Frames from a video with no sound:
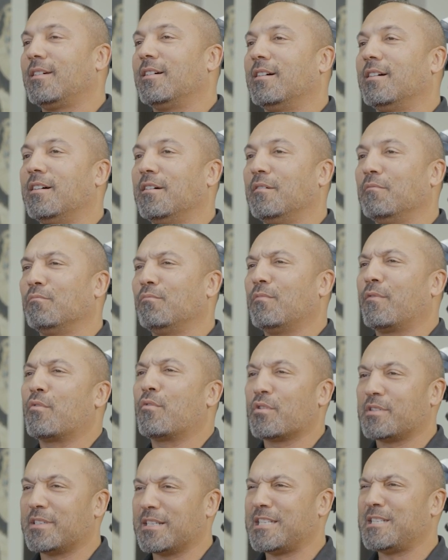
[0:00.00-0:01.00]
Of
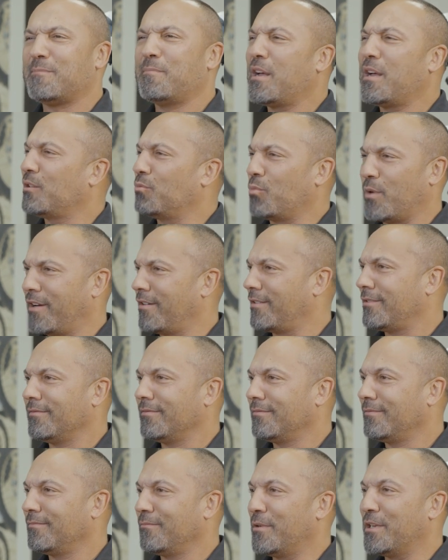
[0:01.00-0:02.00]
course, it's spelled weird.
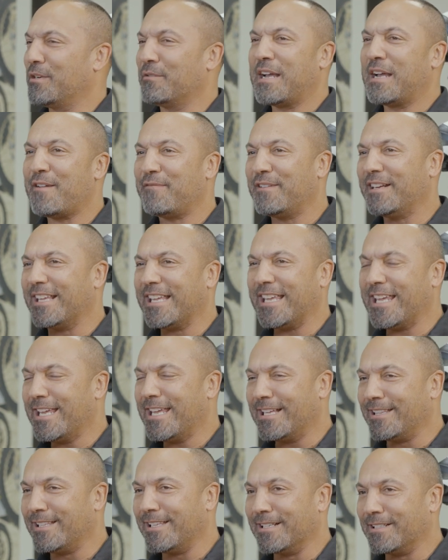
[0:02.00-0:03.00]
We don't have any
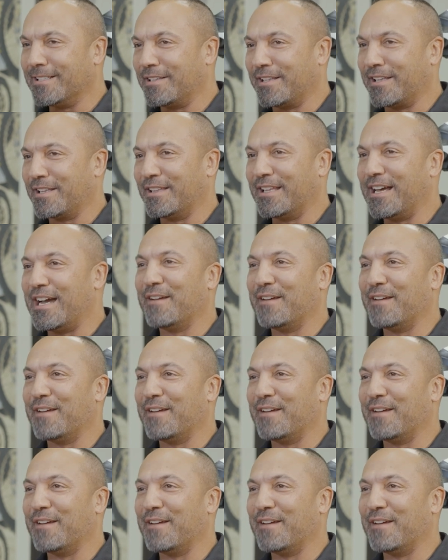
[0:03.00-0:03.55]
E at the end of the